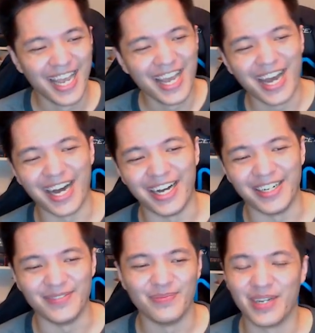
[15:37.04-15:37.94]

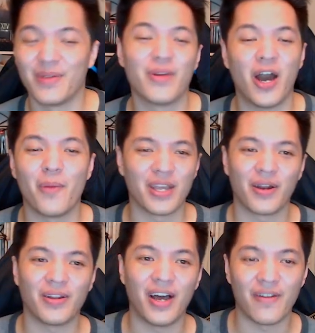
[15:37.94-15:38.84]
But it would help me out
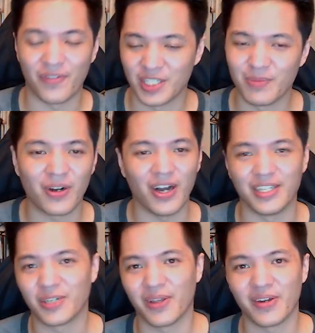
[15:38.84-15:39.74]
a lot. For small
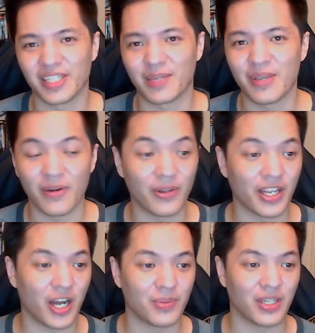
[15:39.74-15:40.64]
content creators like me, it really
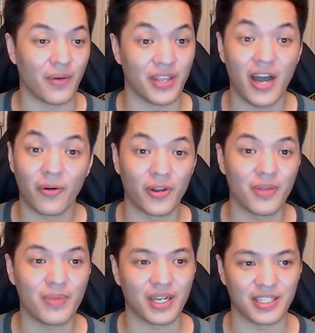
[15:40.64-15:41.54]
helps a lot with the
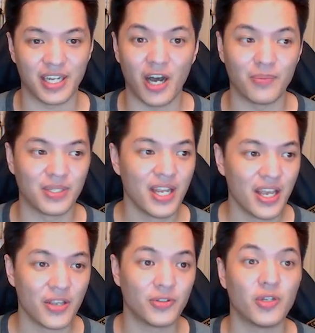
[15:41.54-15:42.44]
algorithm because it helps
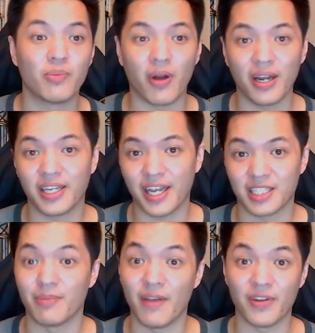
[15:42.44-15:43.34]
YouTube
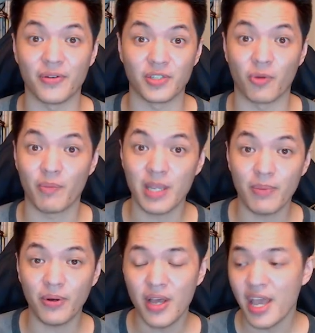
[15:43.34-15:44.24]
broadcast my videos to more
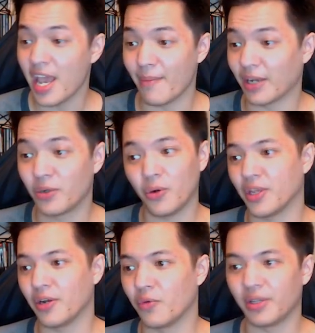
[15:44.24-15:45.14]
people. And my goal
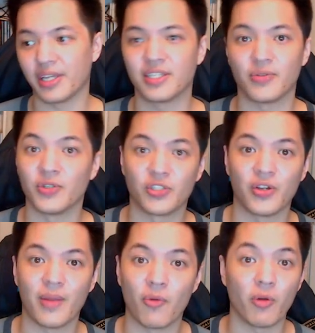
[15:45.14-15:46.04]
here really is to ensure
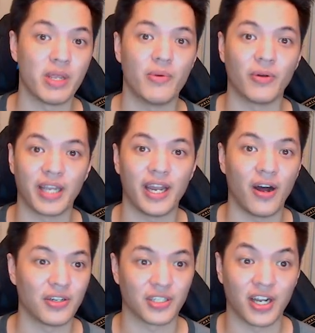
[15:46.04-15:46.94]
that more people get
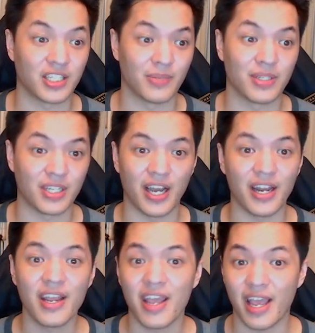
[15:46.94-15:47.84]
onto custom
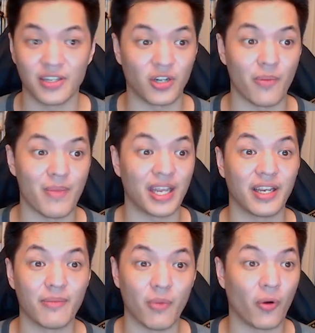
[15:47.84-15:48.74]
design and start
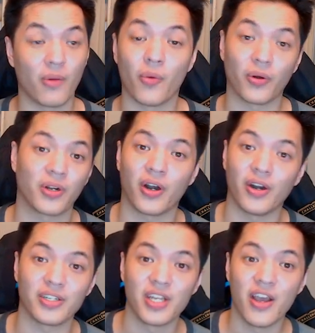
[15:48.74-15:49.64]
making more and more
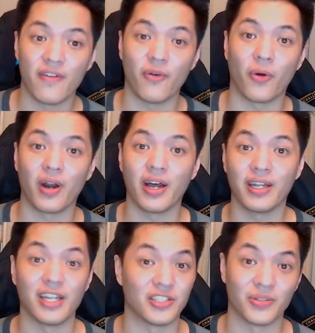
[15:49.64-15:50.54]
cards for
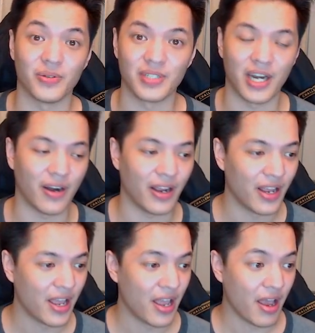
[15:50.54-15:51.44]
Legends of Runeterra.
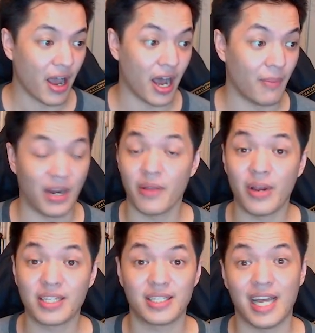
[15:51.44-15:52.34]
But
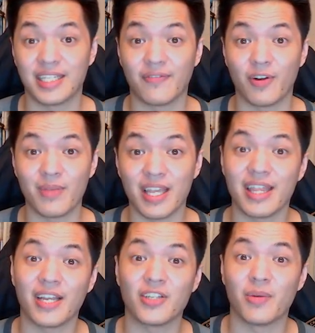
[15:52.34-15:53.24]
anyways, that's it for me.
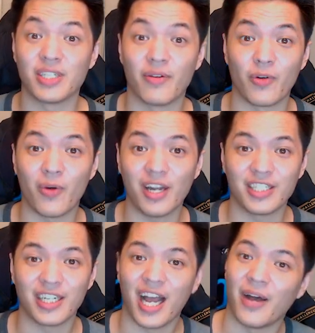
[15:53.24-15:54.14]
Thank you so much everyone for
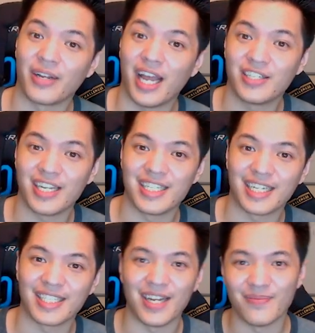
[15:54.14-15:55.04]
watching. I'll catch you guys
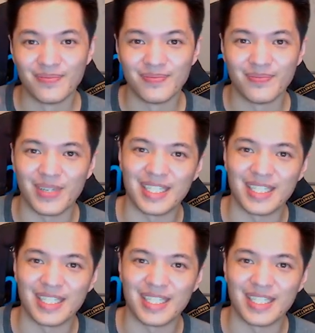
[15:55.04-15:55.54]
next time. Peace